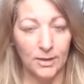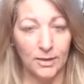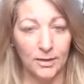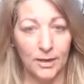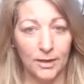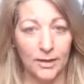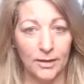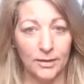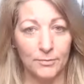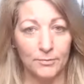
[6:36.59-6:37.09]

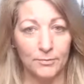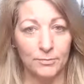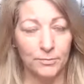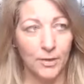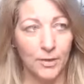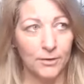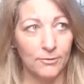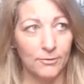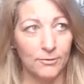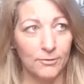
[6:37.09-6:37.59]
um,
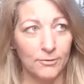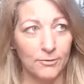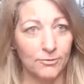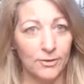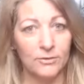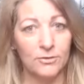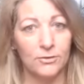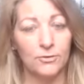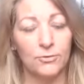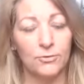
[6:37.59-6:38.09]
I
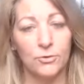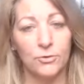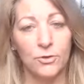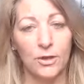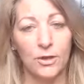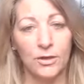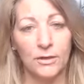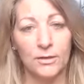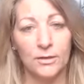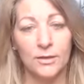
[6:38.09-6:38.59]
feel as if you
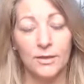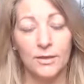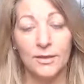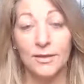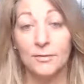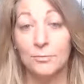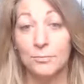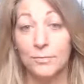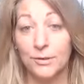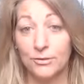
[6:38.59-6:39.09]
kind of
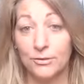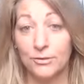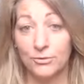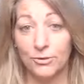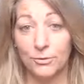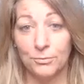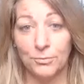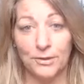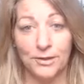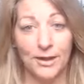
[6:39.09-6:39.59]
pissed
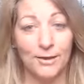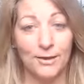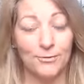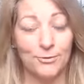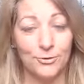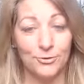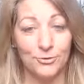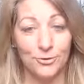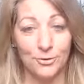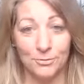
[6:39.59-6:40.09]
somebody off
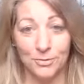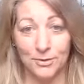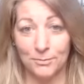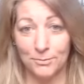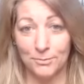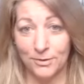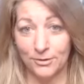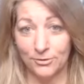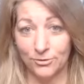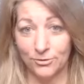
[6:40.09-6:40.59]
or somebody
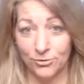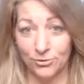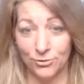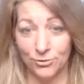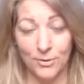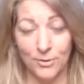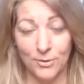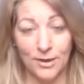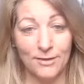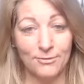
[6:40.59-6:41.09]
pissed
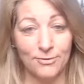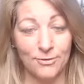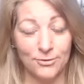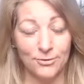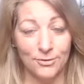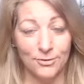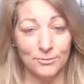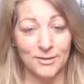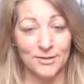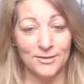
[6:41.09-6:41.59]
you off or
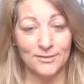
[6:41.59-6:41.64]
something.